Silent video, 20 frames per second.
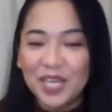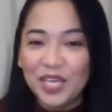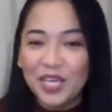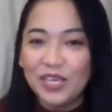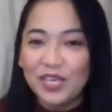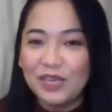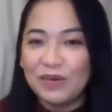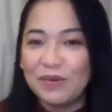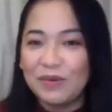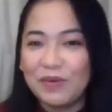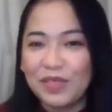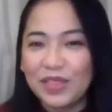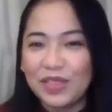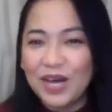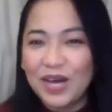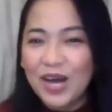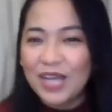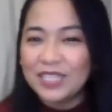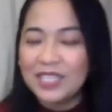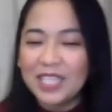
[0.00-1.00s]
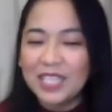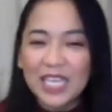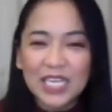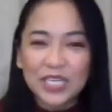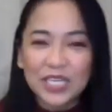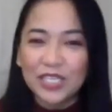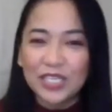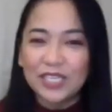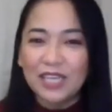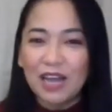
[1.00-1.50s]
You thought
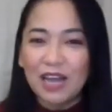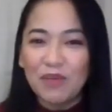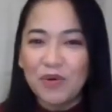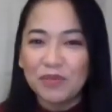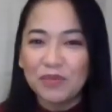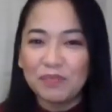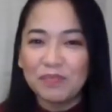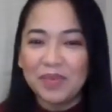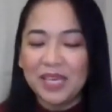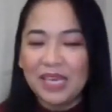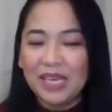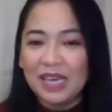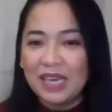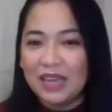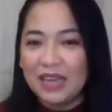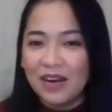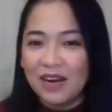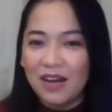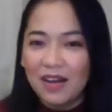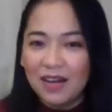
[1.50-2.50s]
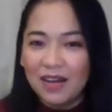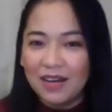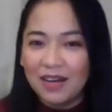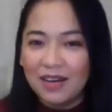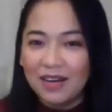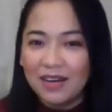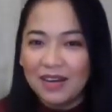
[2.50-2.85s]
Teacher Jem won't be here, huh?